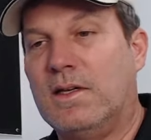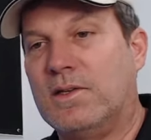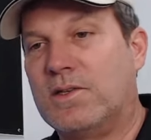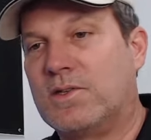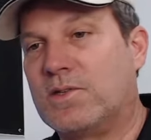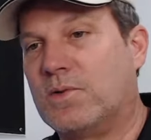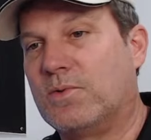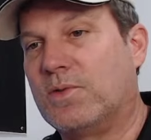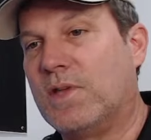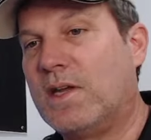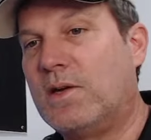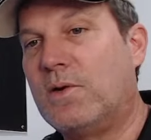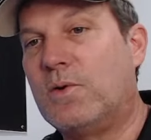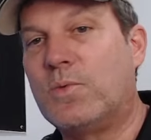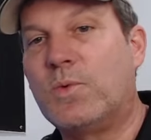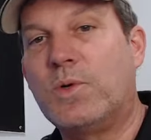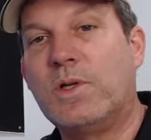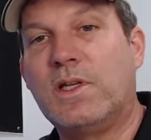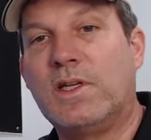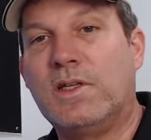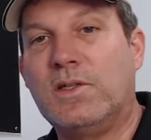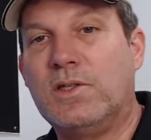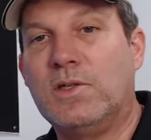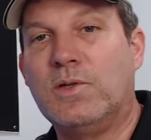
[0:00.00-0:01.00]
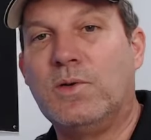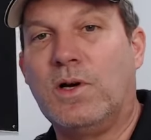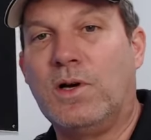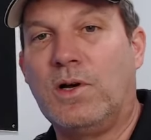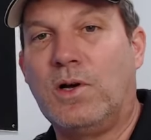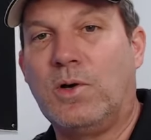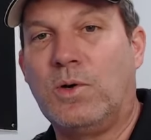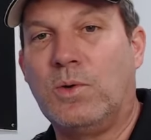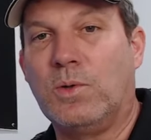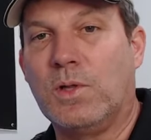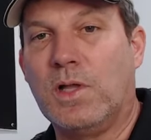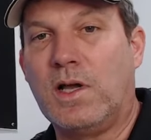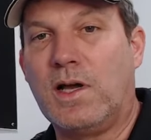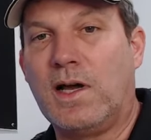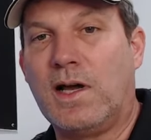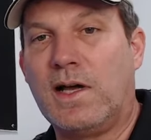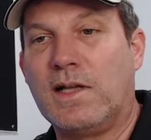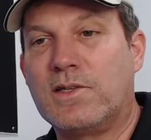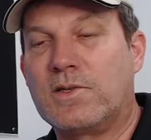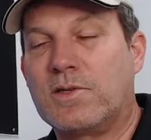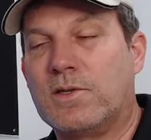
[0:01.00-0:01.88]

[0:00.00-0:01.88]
So they don't really do a whole lot.